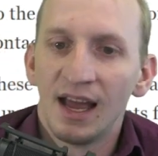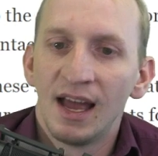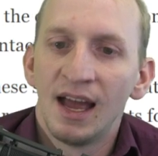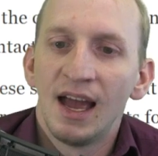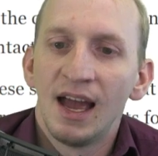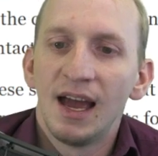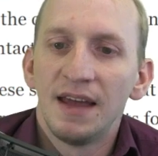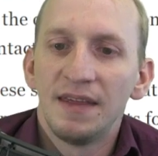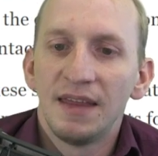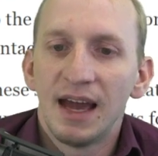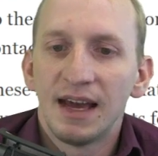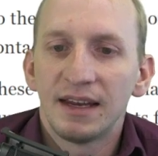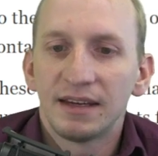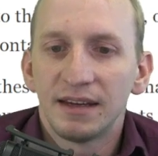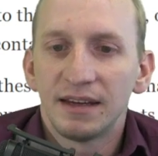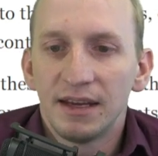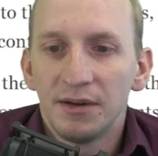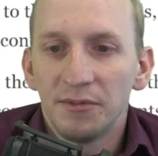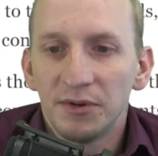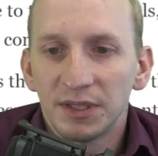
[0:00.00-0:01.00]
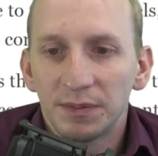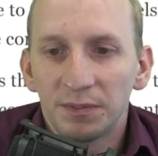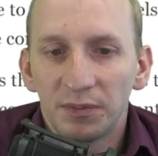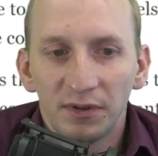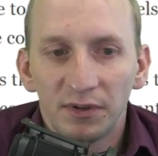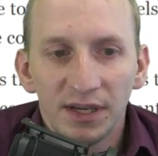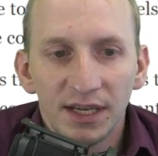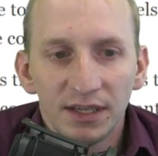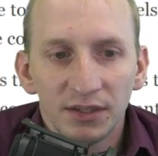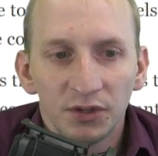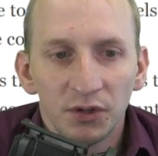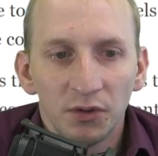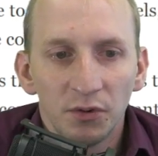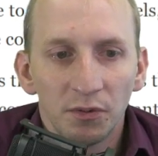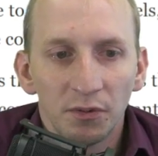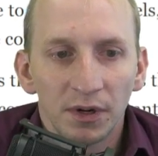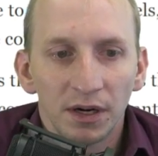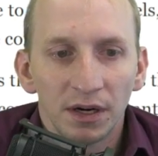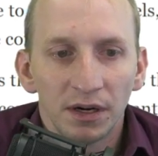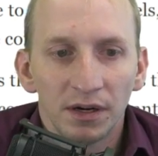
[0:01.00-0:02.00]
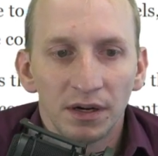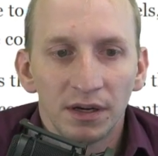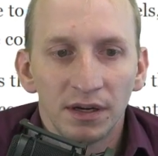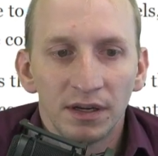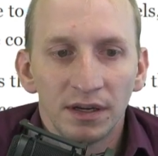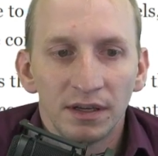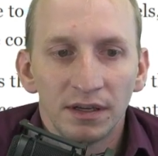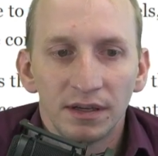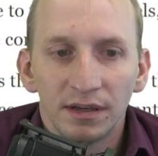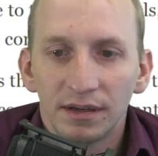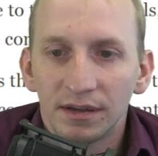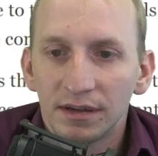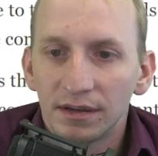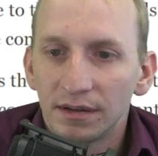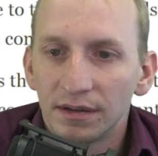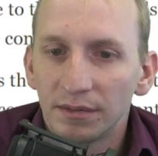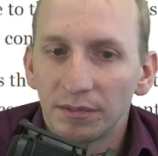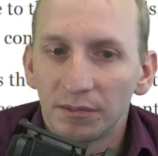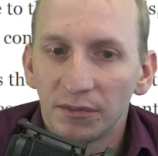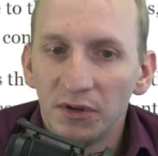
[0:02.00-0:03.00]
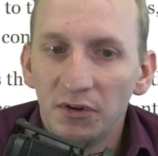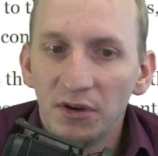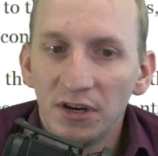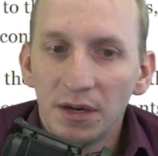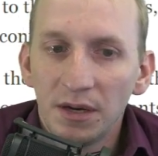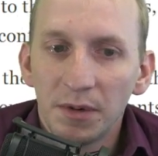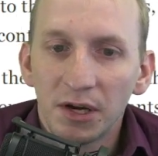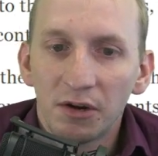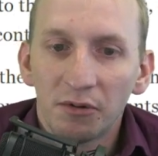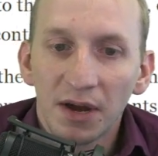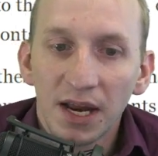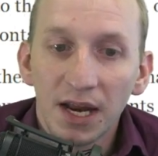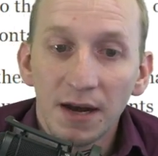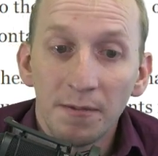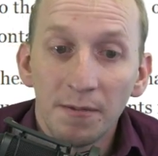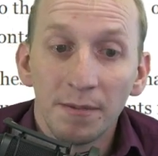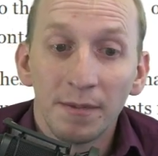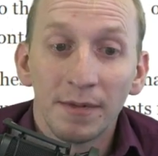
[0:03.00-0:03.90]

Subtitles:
And that it was police who needed to be credited